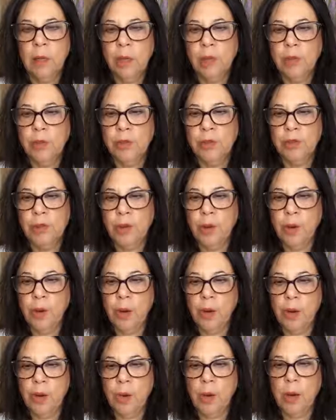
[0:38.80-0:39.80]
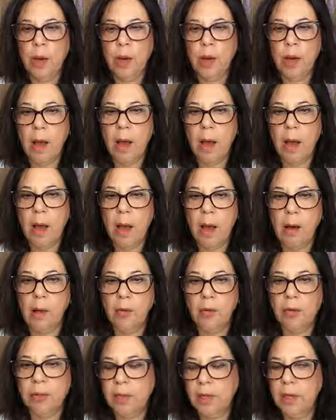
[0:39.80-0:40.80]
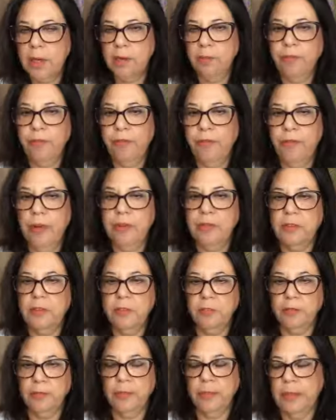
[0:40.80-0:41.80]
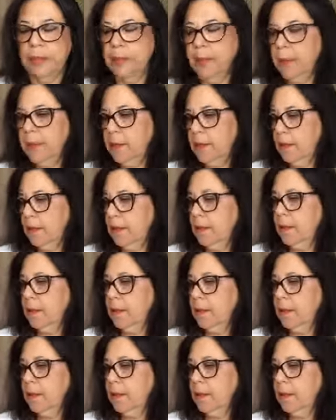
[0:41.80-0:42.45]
So, out in front of me,